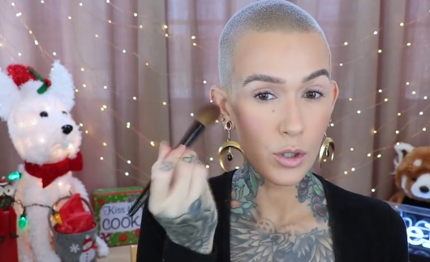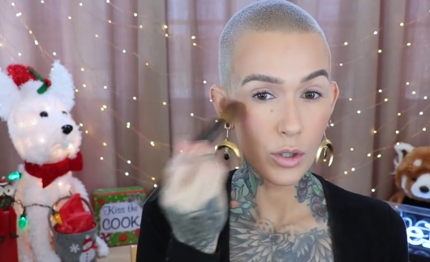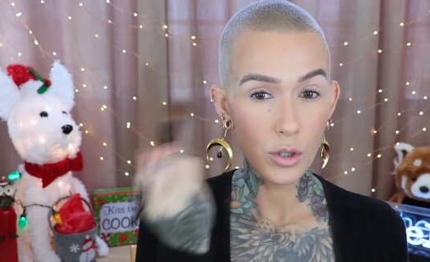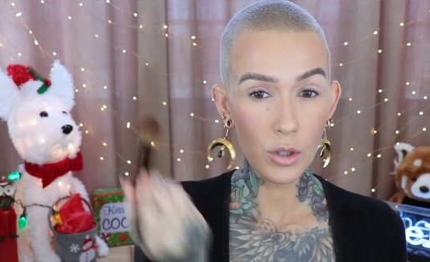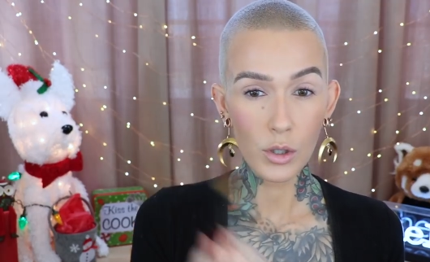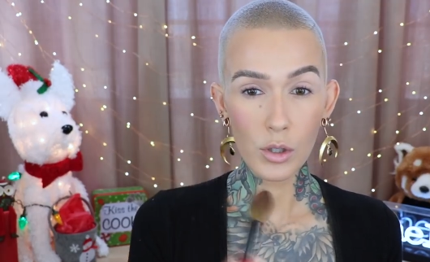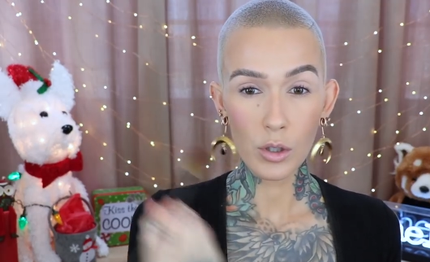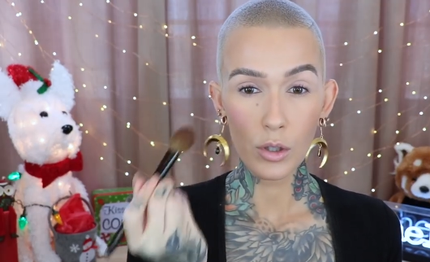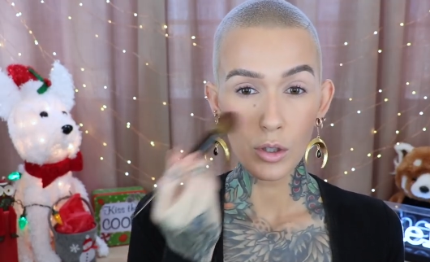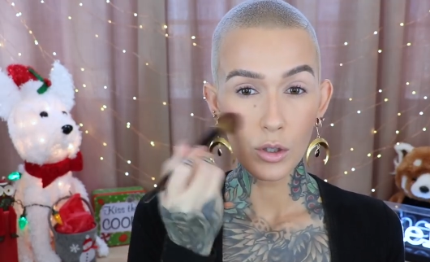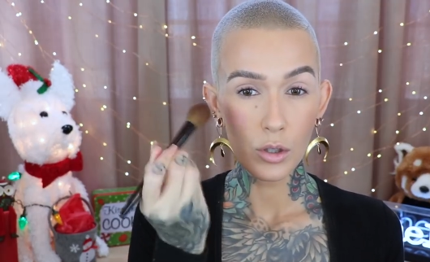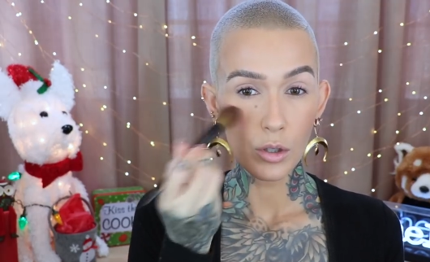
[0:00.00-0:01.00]

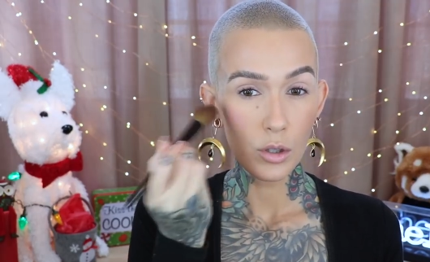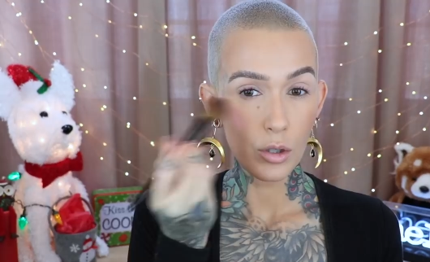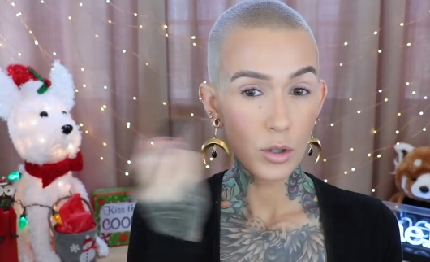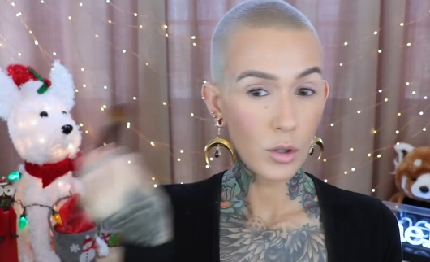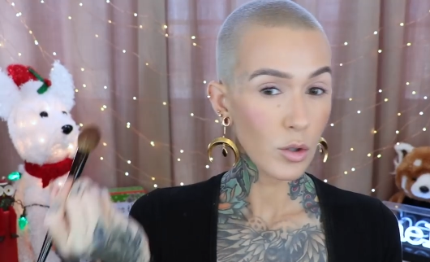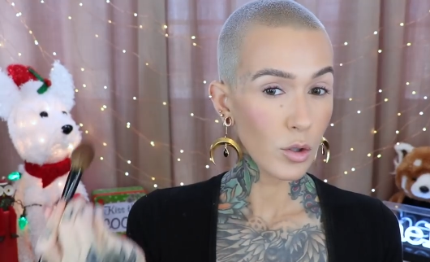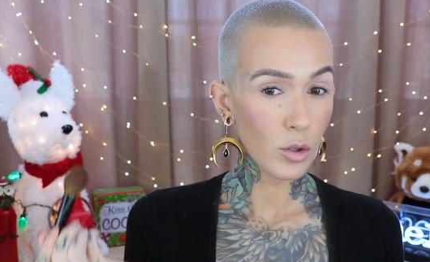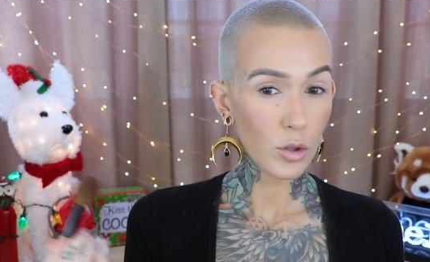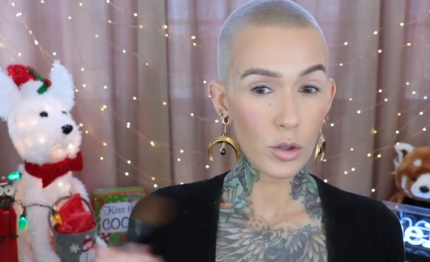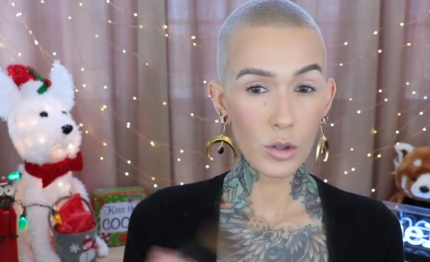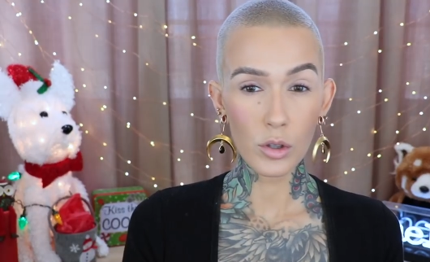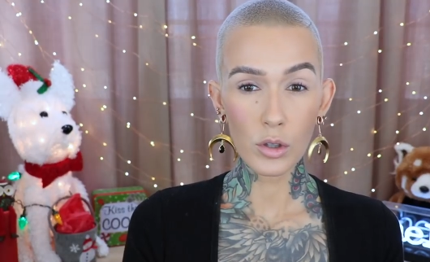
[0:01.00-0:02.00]

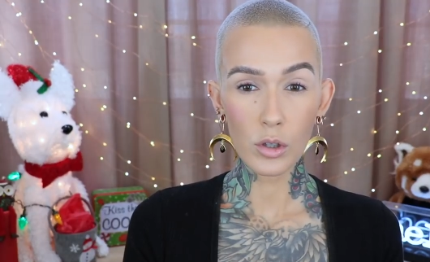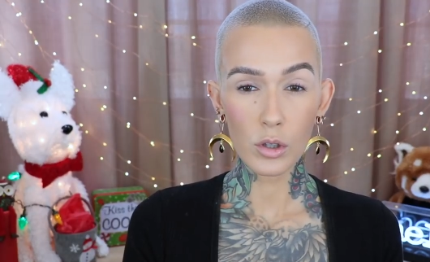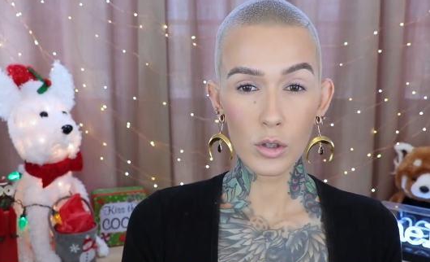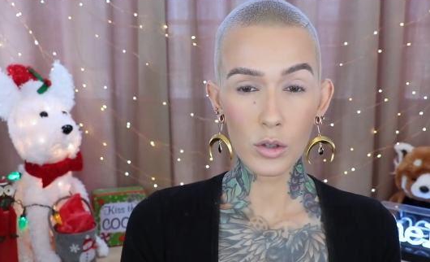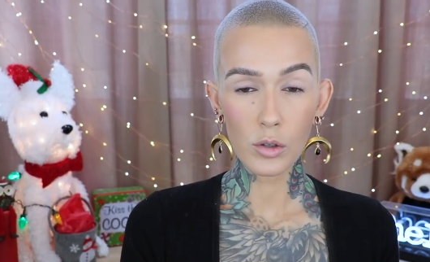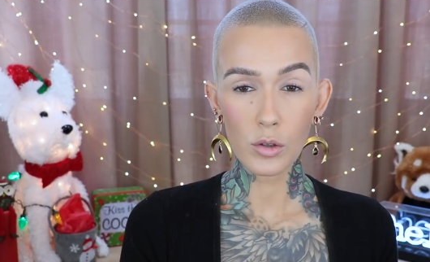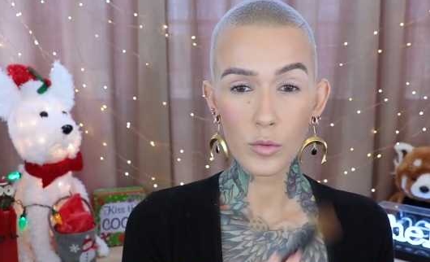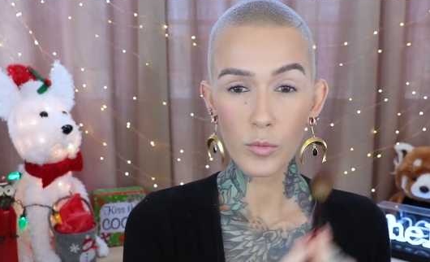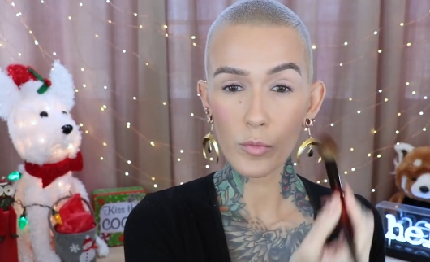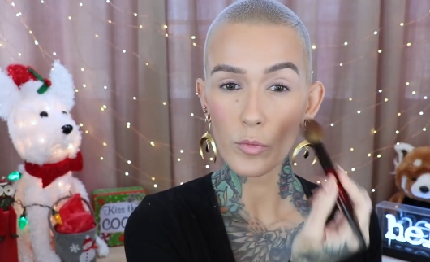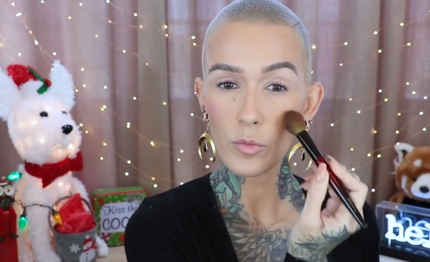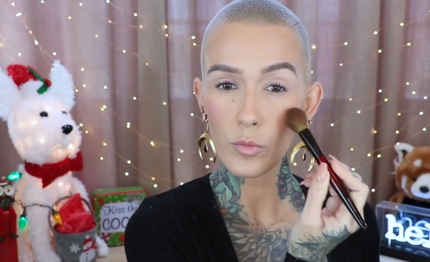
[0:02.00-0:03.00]

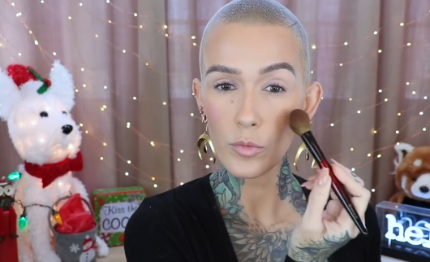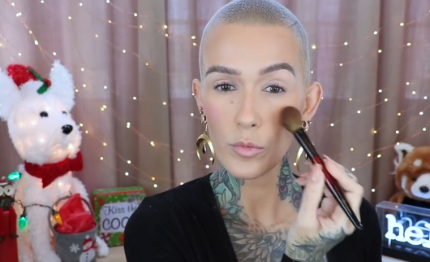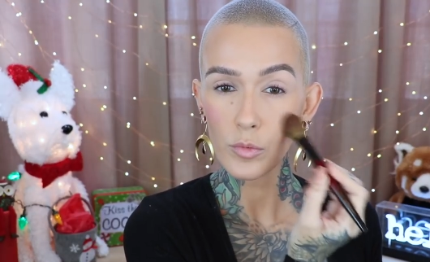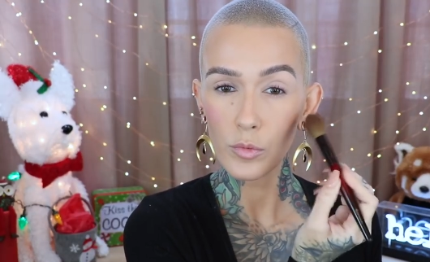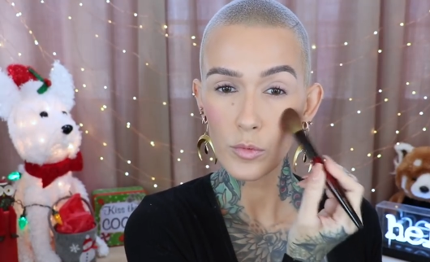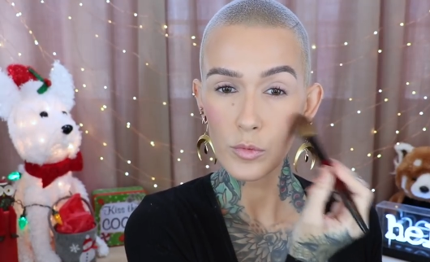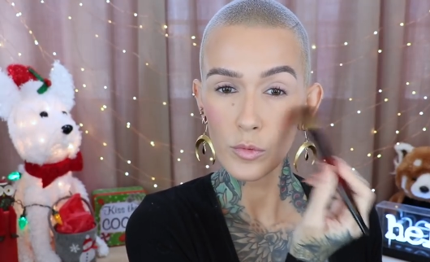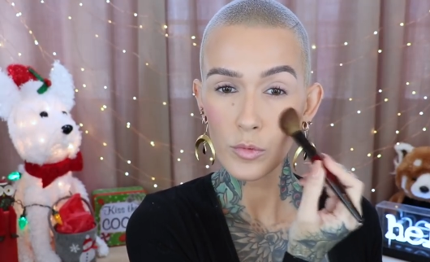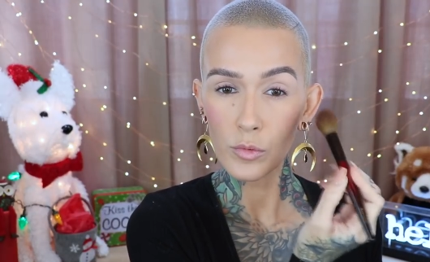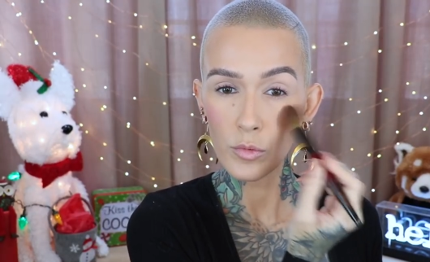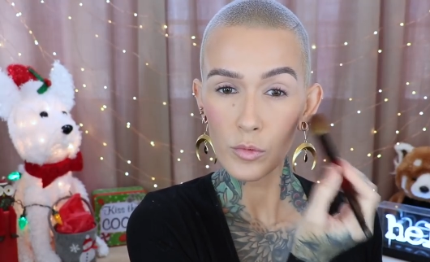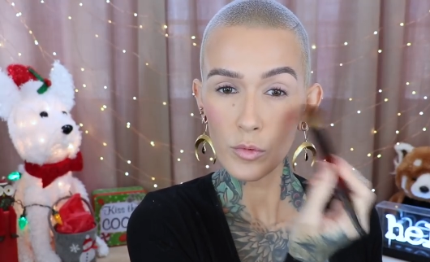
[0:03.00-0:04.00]

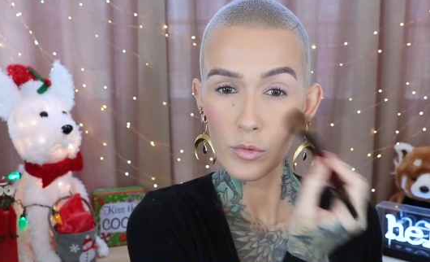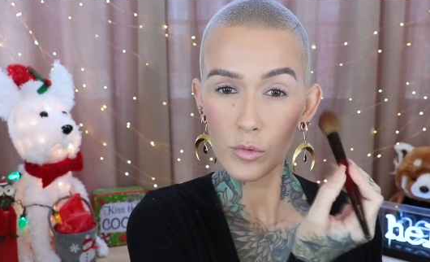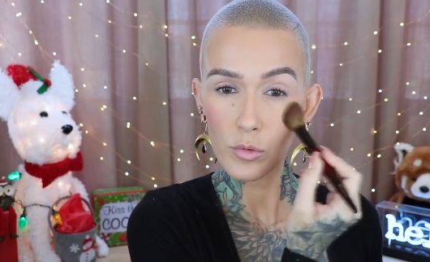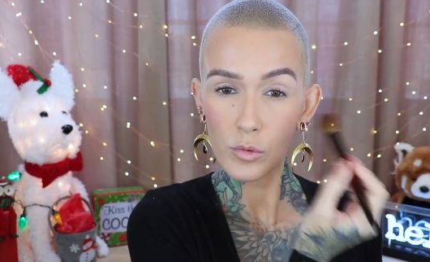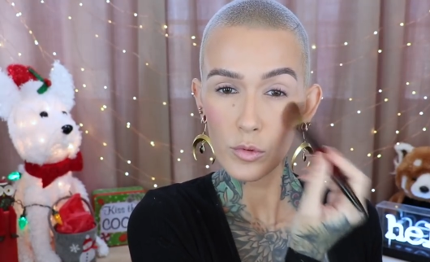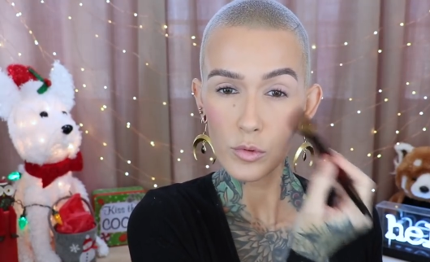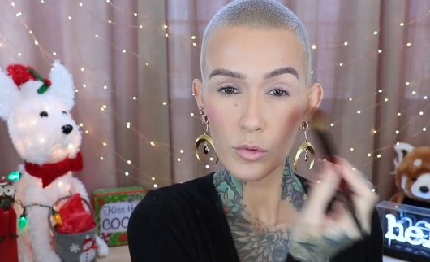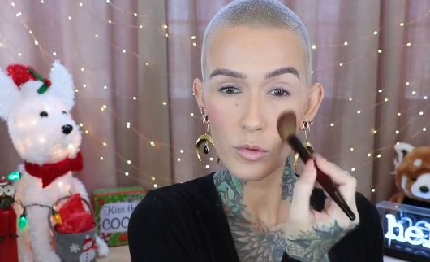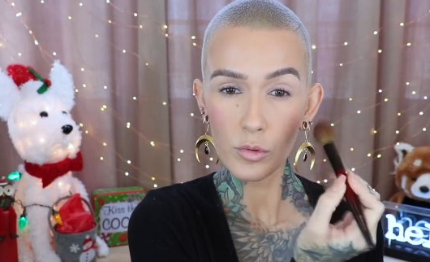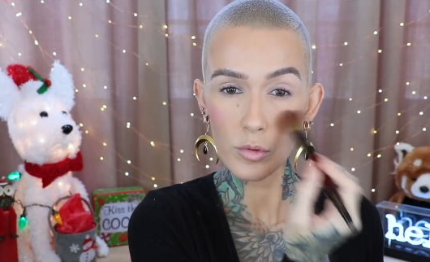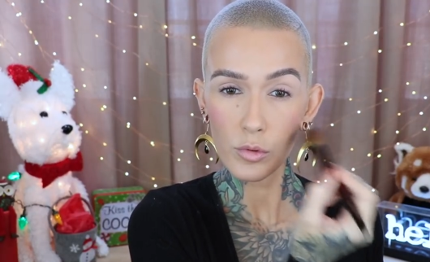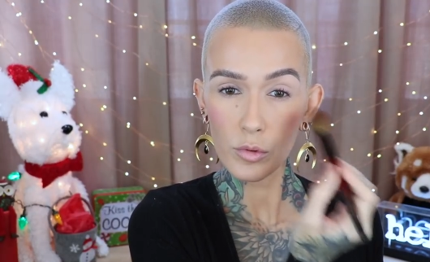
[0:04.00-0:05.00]

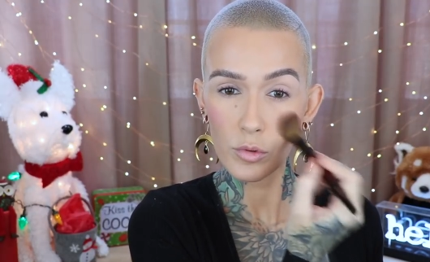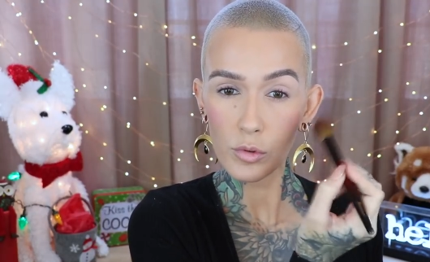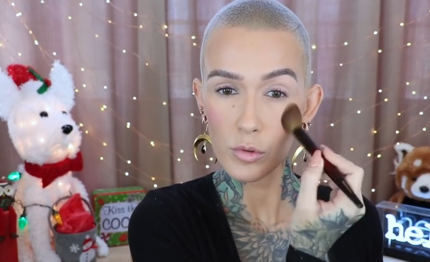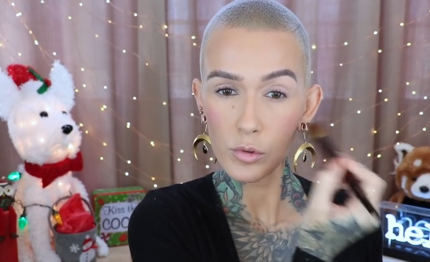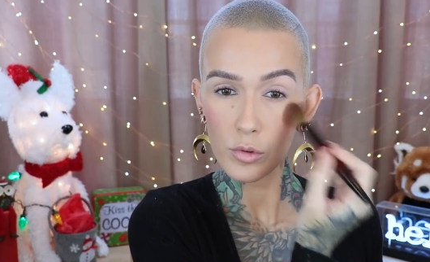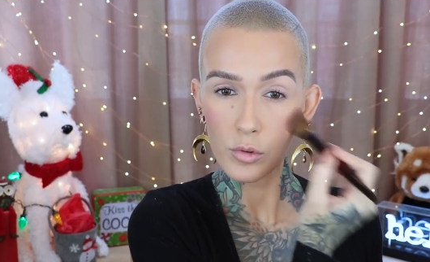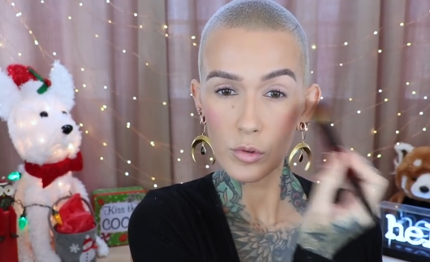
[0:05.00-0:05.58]
[no speech]